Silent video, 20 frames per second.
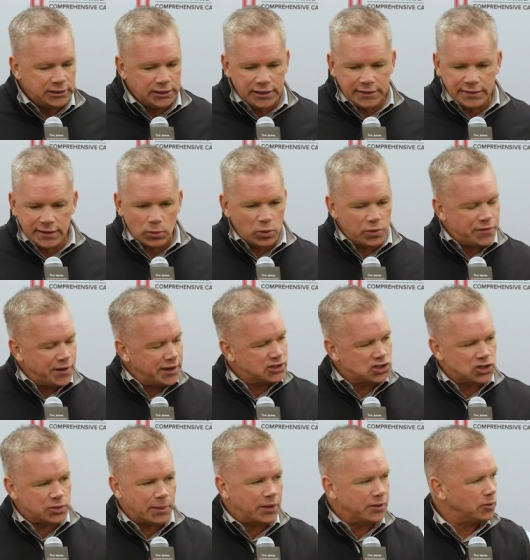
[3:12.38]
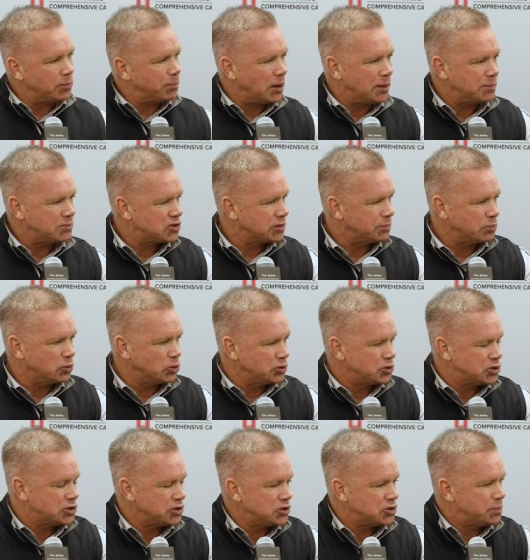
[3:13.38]
And then we've had some other bumps and
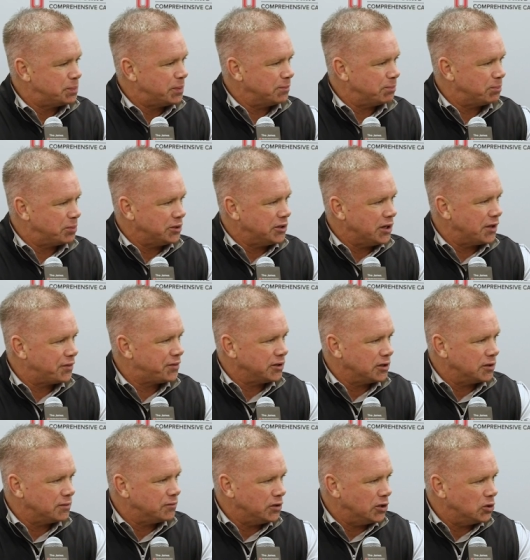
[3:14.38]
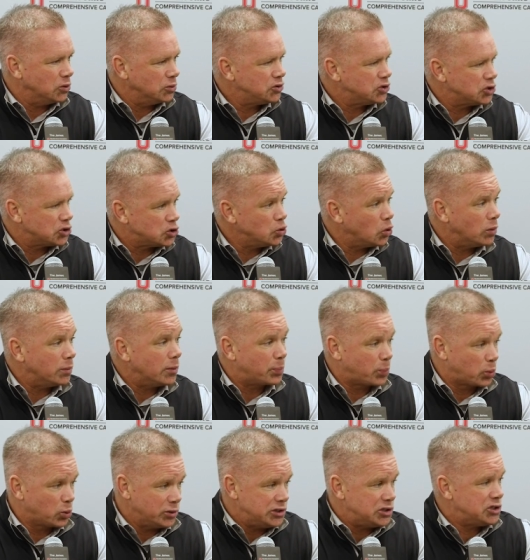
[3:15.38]
bruises, but but nothing of note, just normal
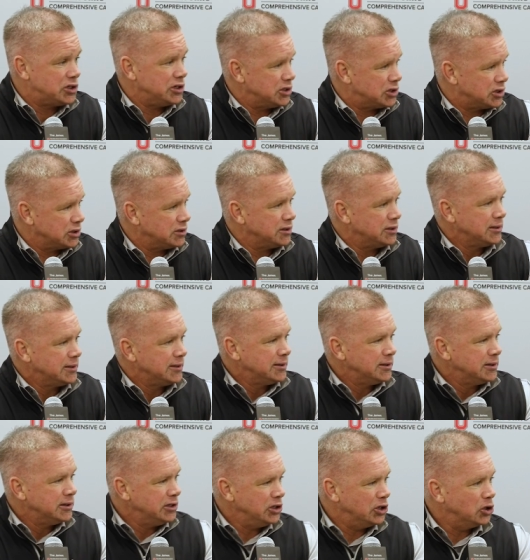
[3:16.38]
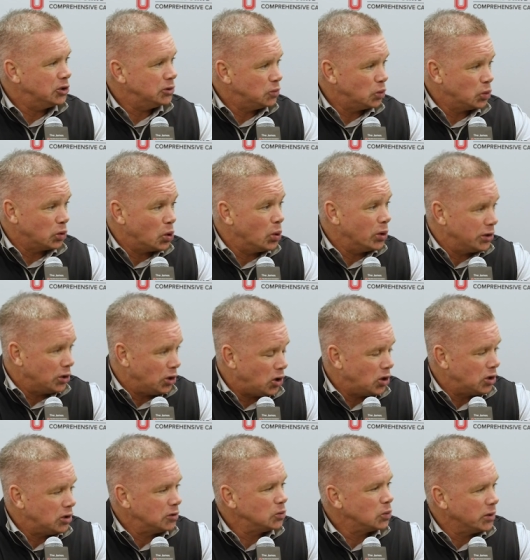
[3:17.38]
preseason. You know, we're going
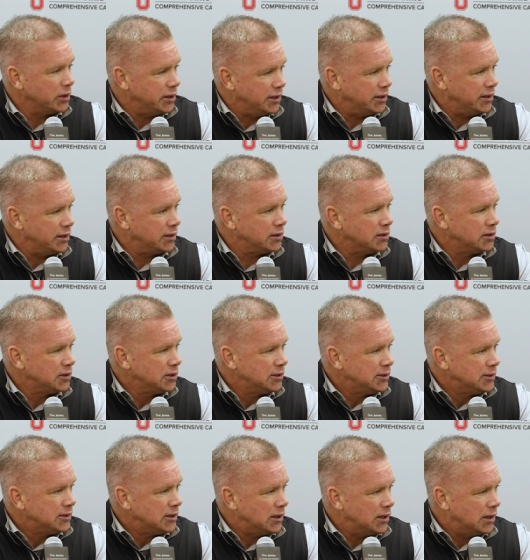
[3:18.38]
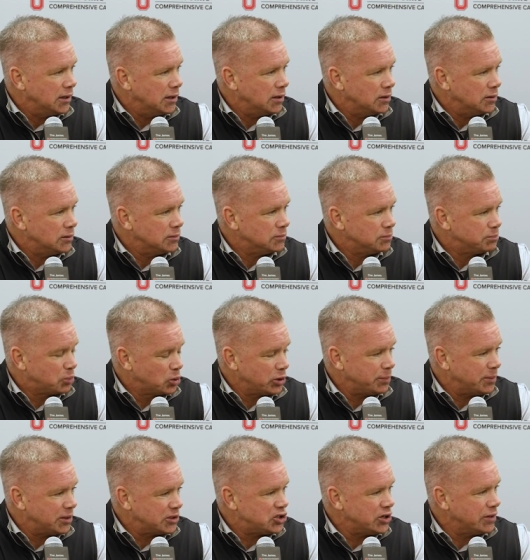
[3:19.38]
long. We're hitting uh, pretty
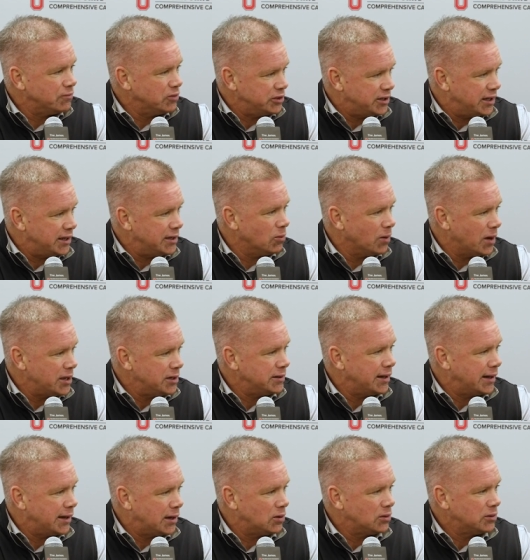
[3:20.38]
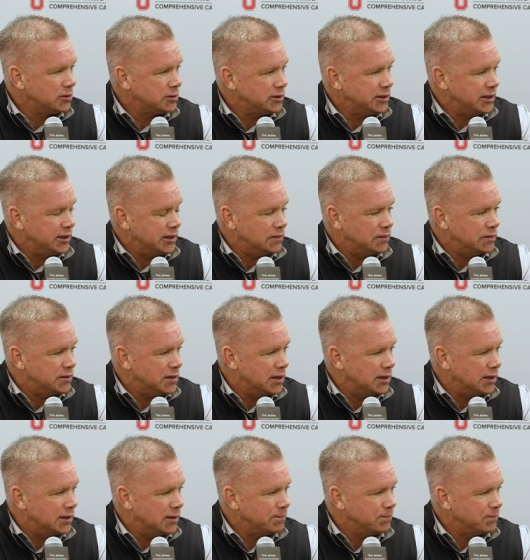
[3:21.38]
much every day right now. And,
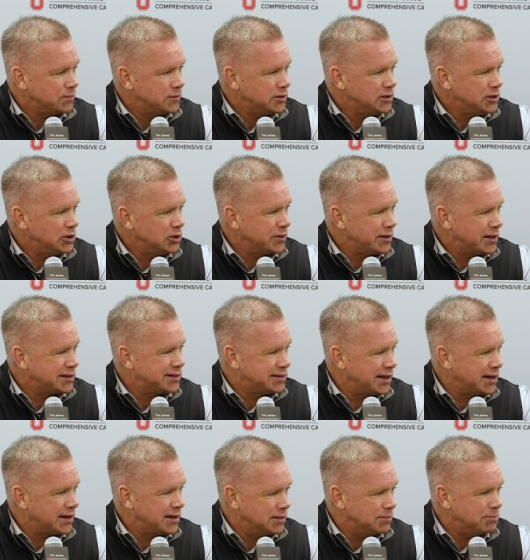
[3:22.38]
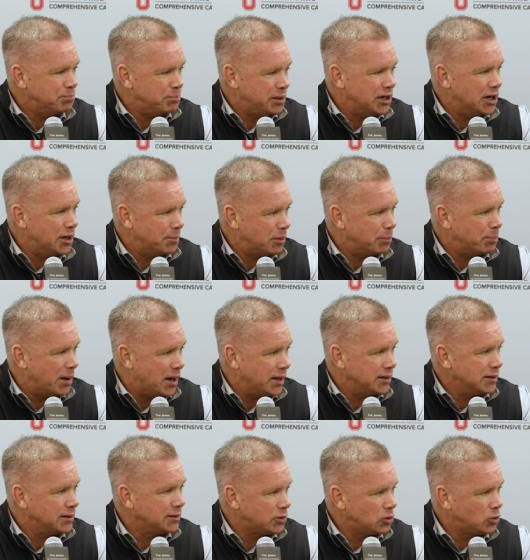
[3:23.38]
um, you know, that, that can beat up a
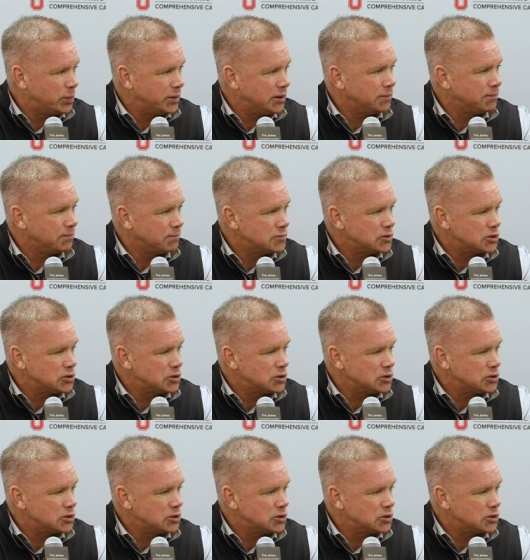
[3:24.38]
body a little bit.